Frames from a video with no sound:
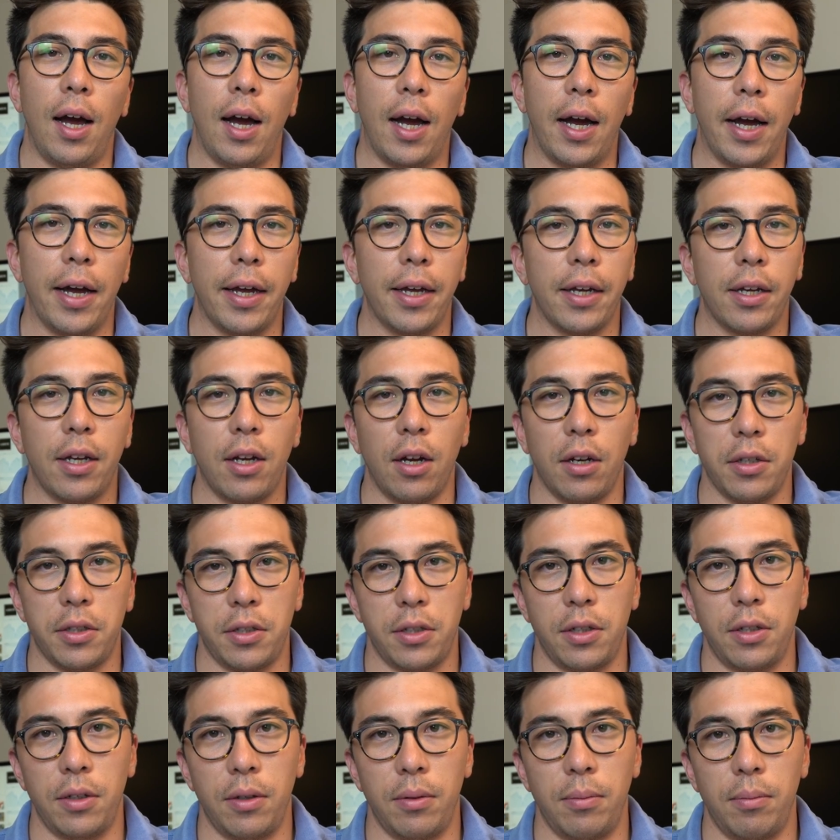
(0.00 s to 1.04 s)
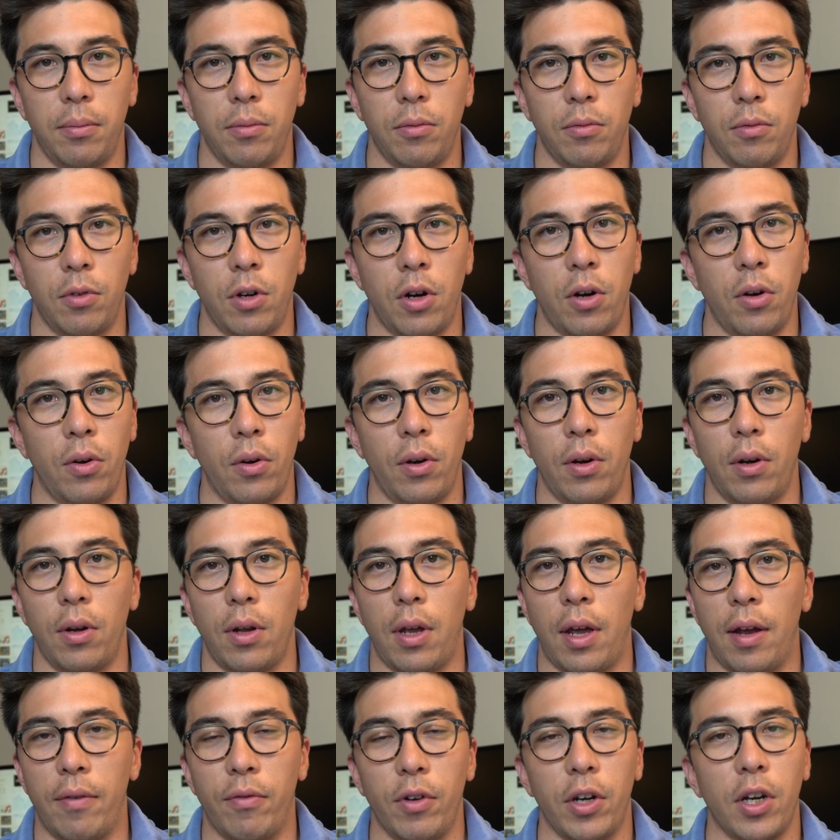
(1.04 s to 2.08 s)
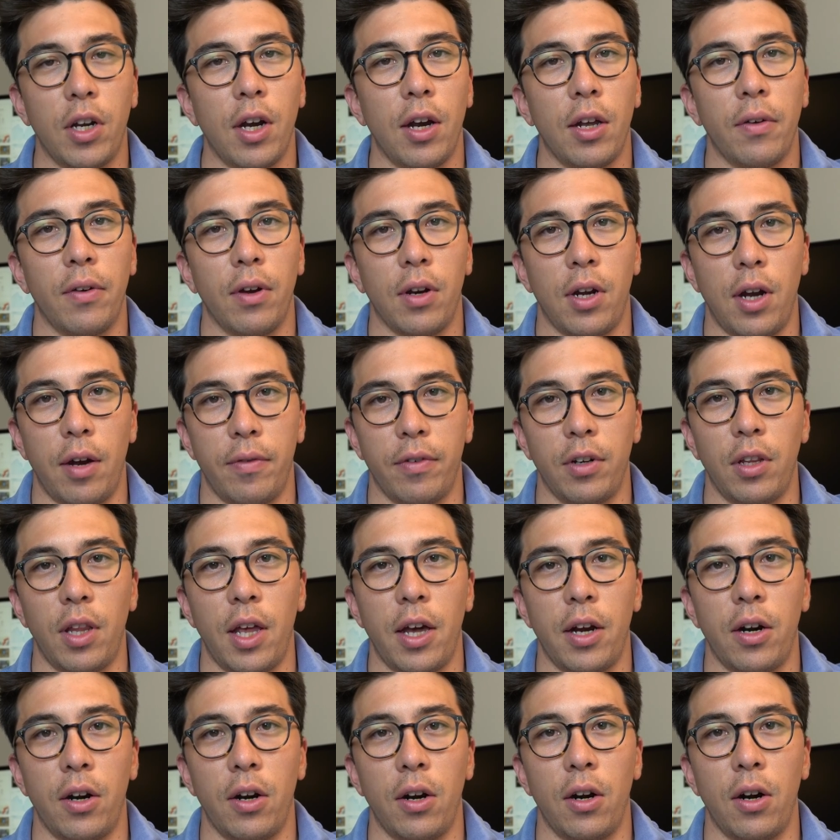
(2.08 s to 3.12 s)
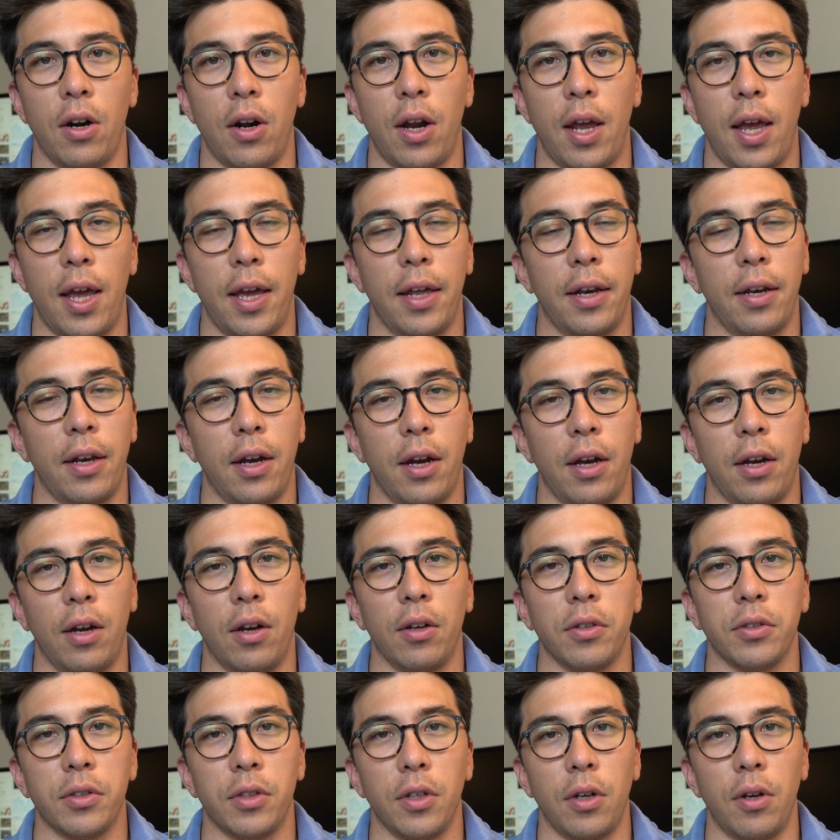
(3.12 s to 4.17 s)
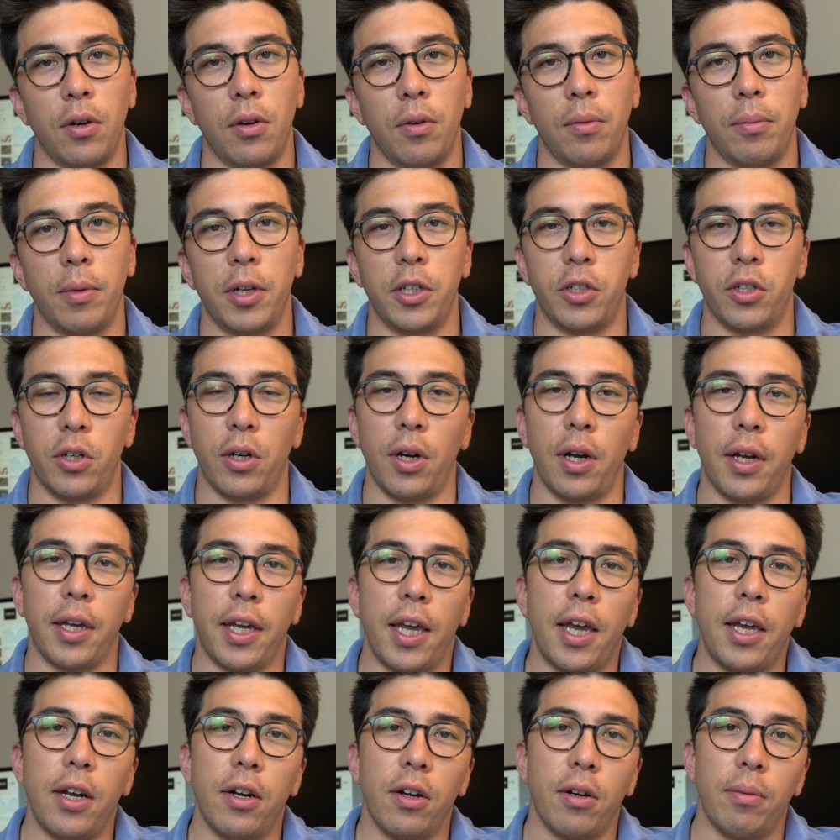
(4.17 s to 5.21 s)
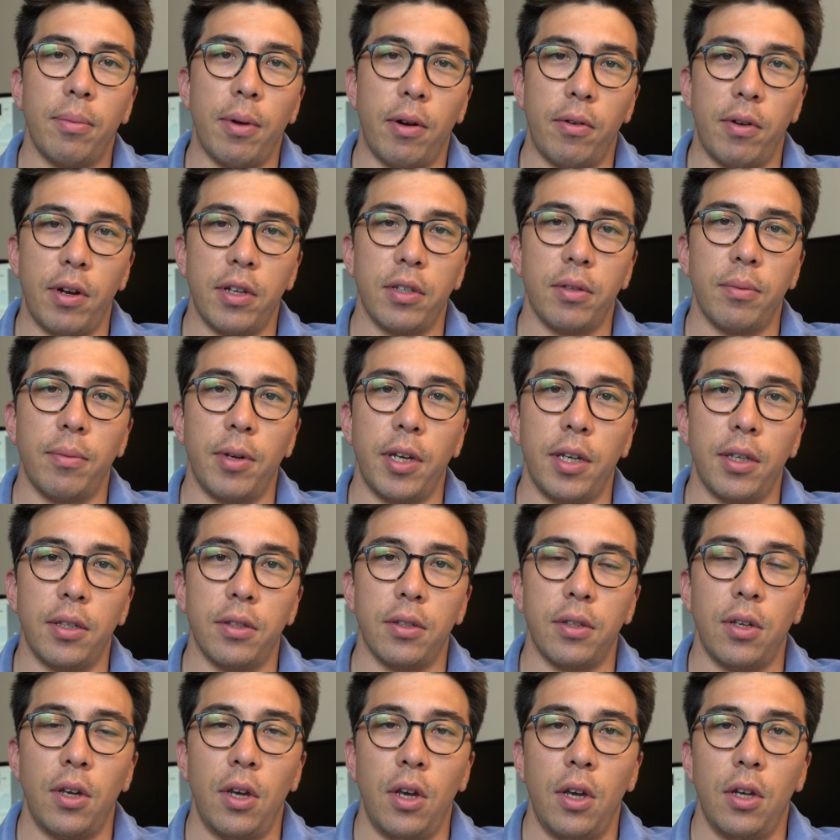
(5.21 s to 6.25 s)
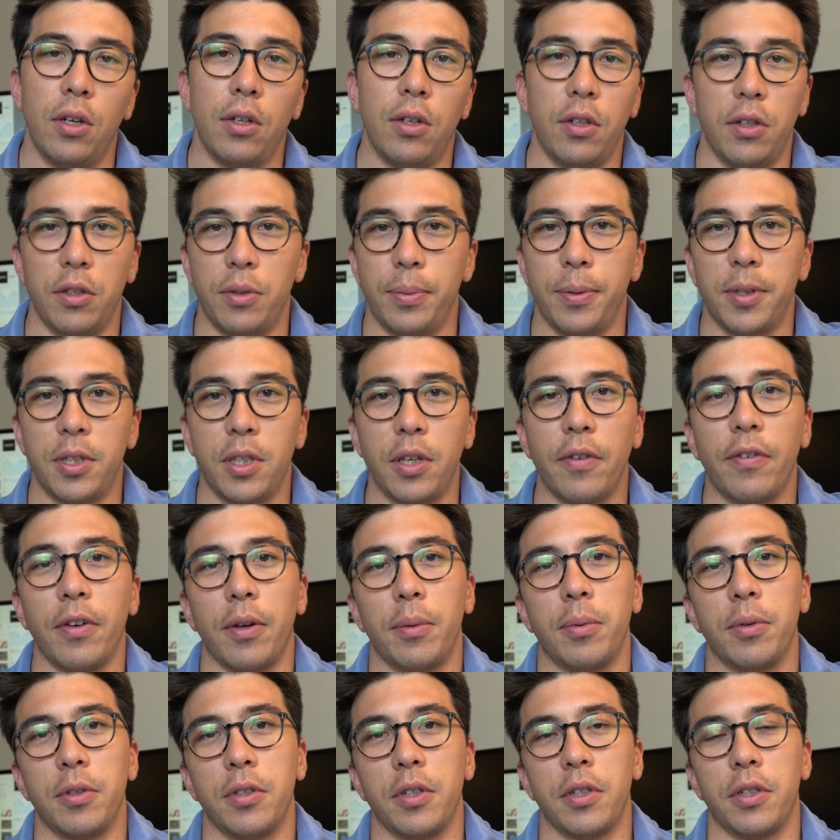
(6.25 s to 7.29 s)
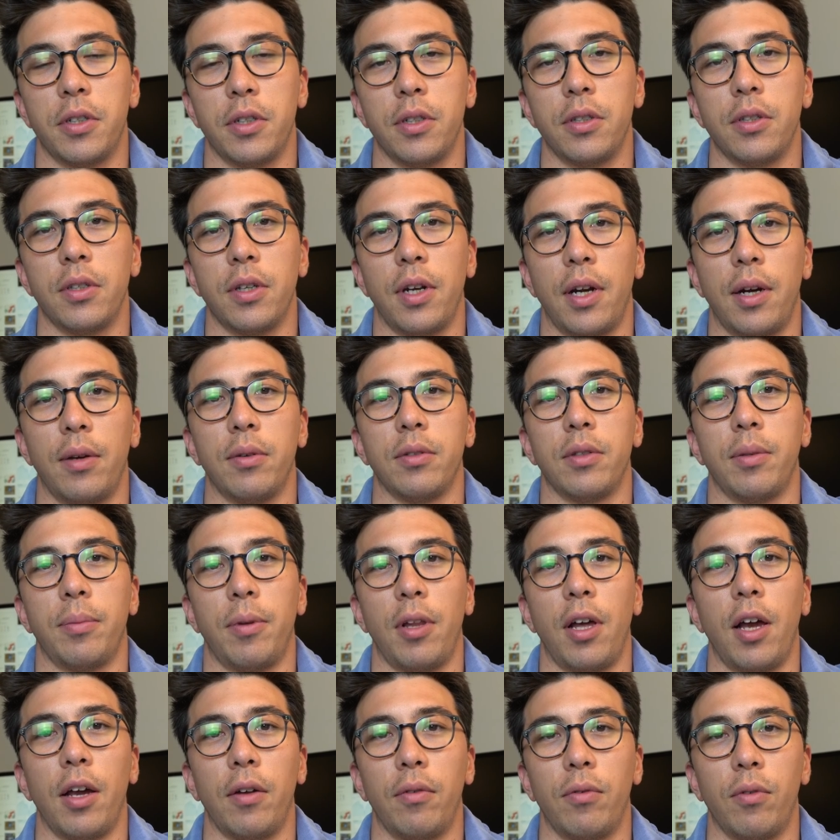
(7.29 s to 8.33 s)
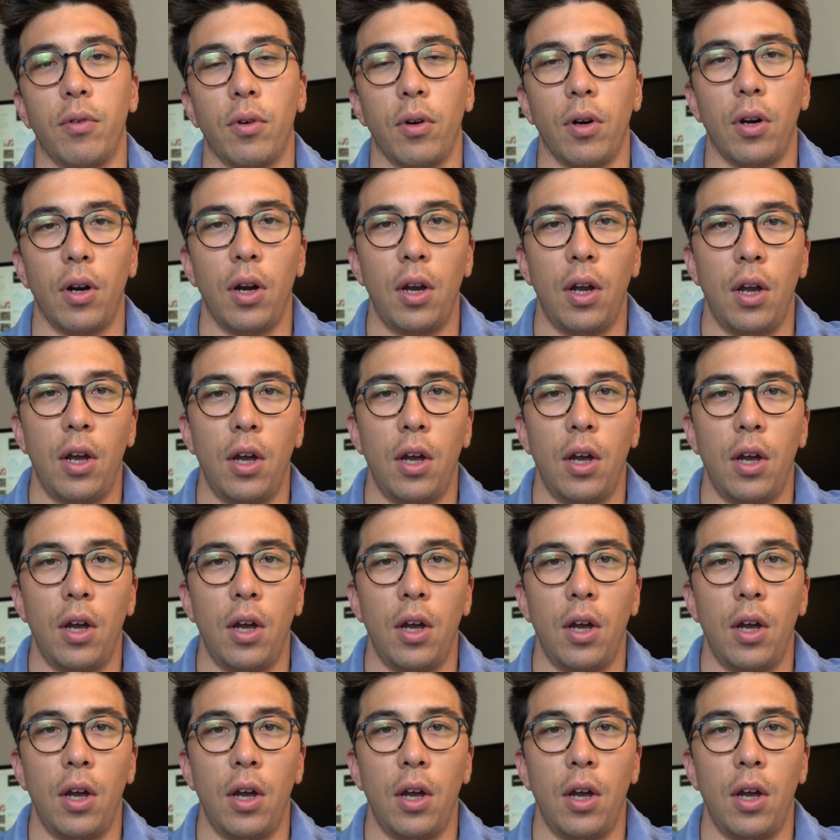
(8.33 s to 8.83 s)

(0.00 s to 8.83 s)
I custom wrote every co cover letter, and I also made sure I catered my resumes to the specific positions that I was applying for.